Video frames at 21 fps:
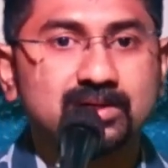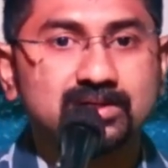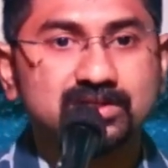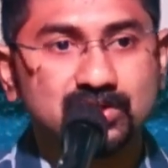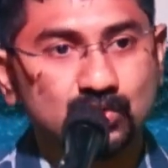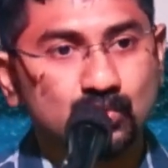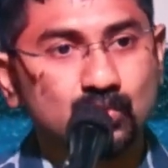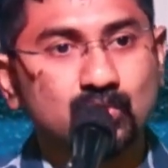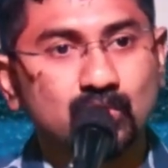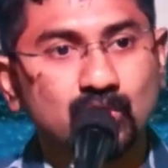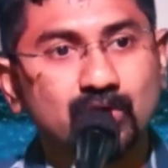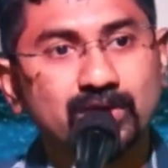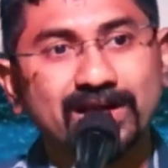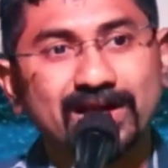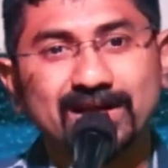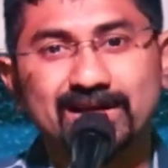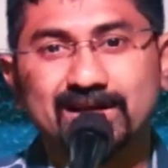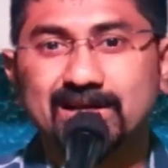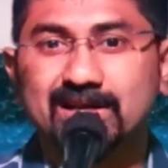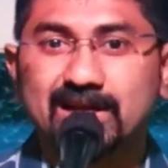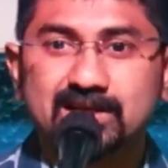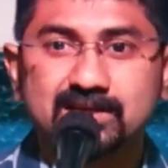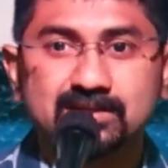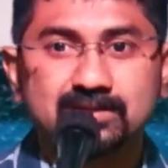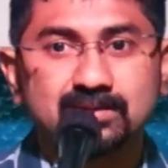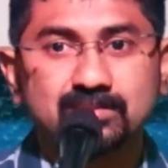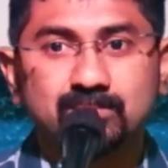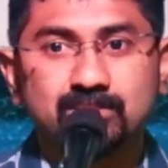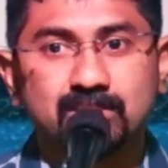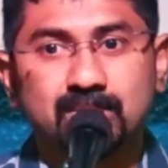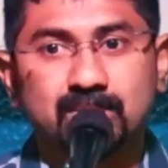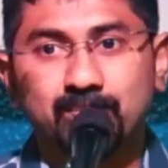she could not get it, and
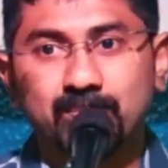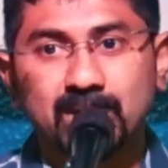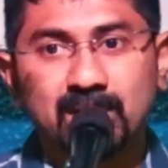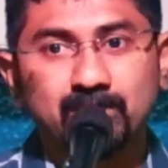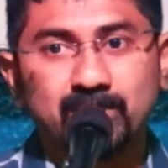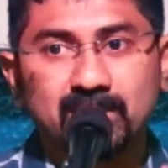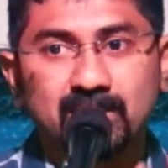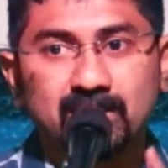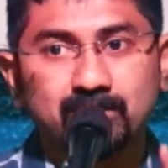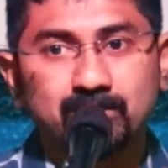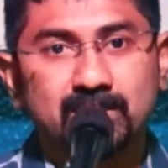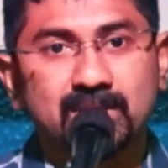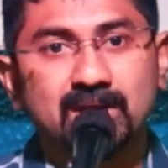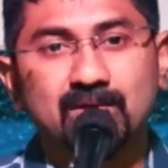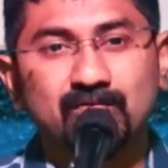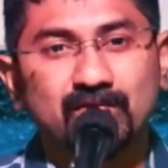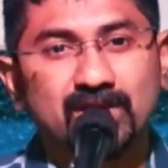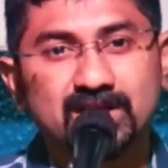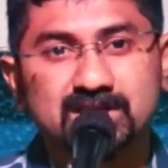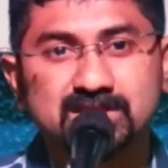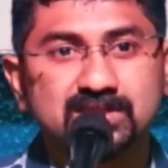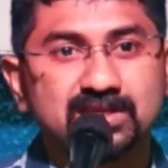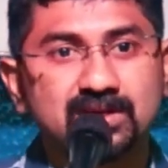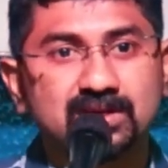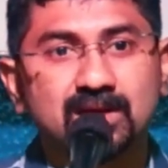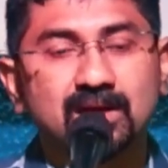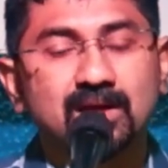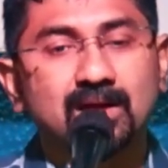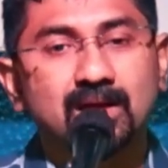the baby became very sick.